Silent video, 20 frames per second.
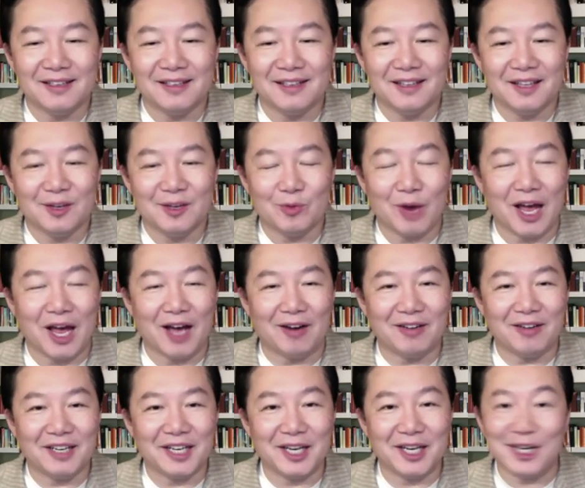well,
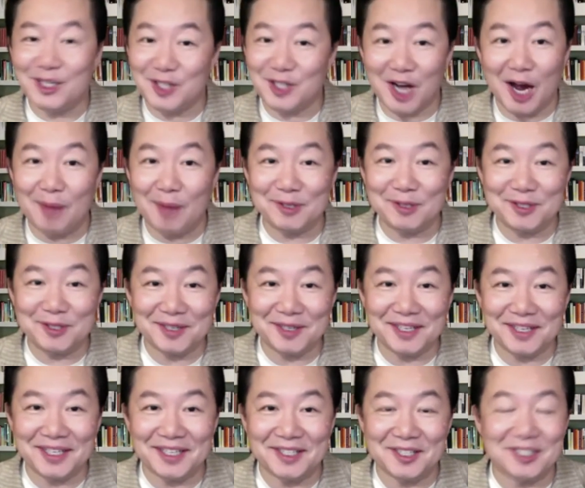here's an
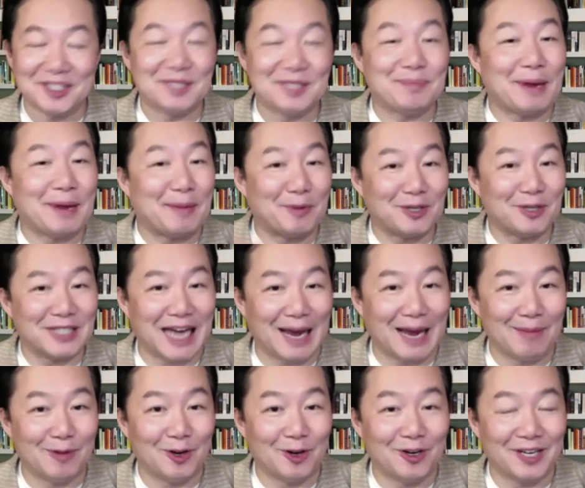opportunity to spend more time
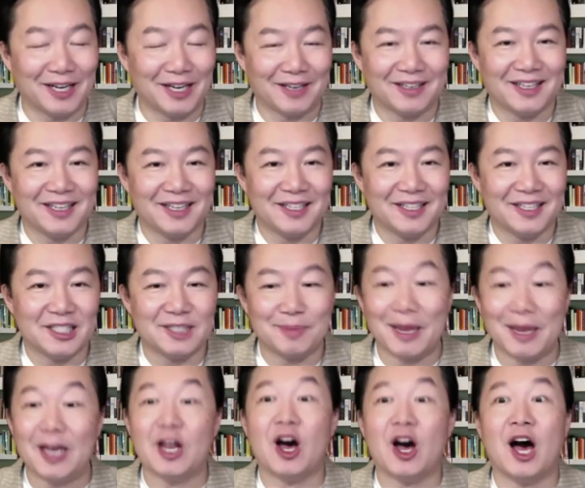learning, to
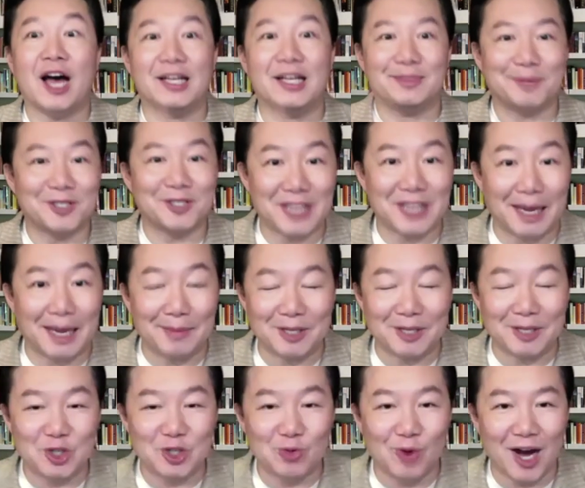spend as much time as
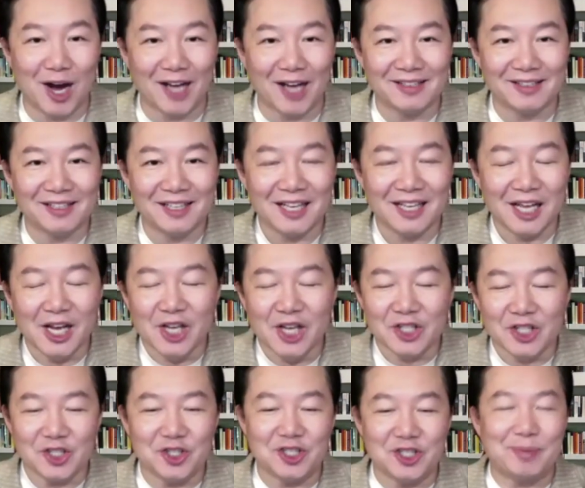you want,
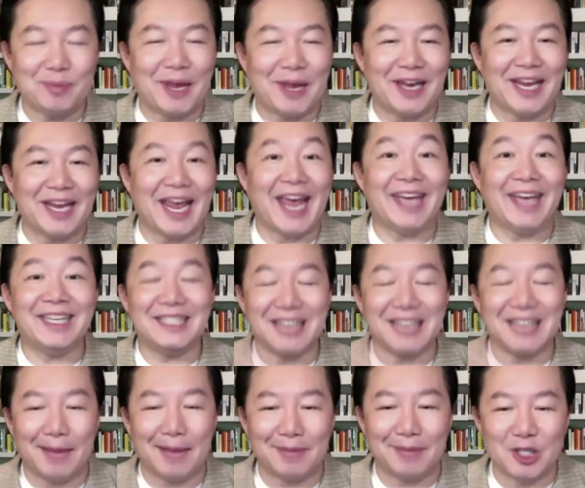to spend any
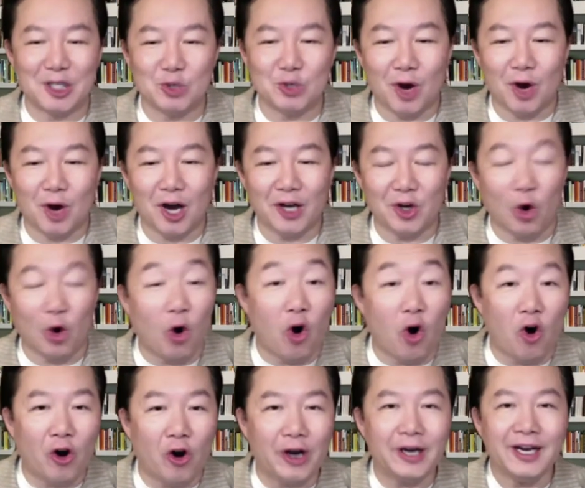time that you want,
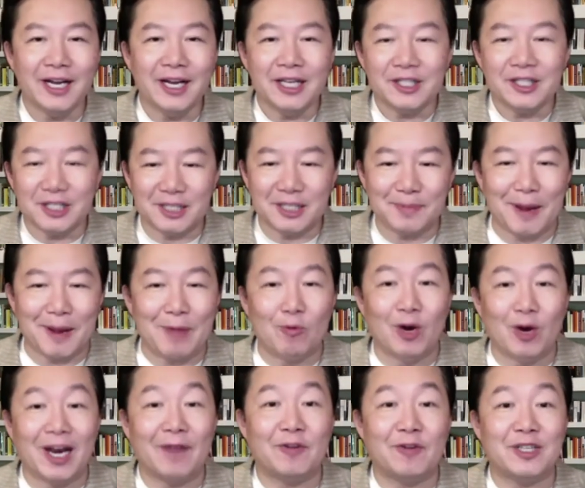or to spend
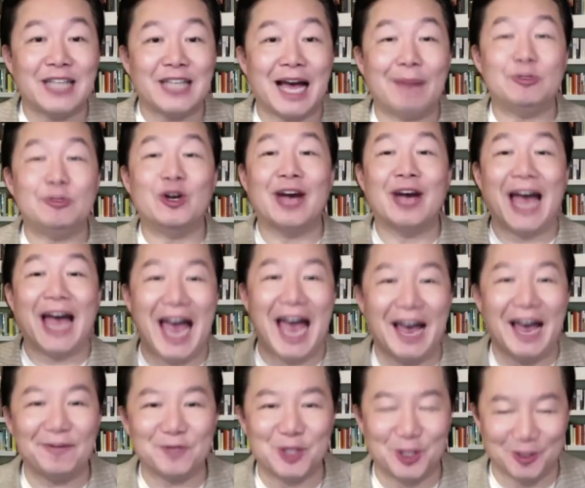whatever time you
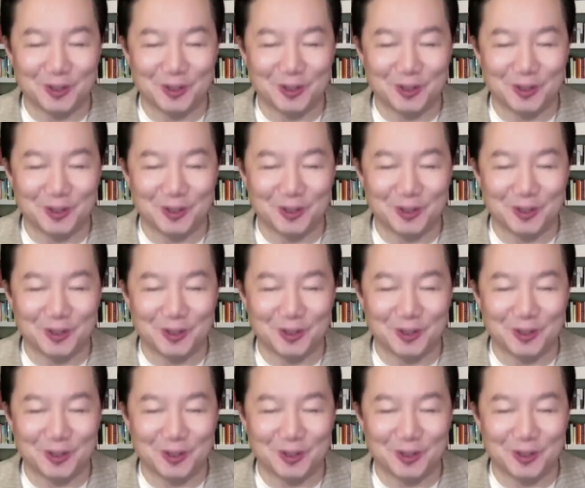have to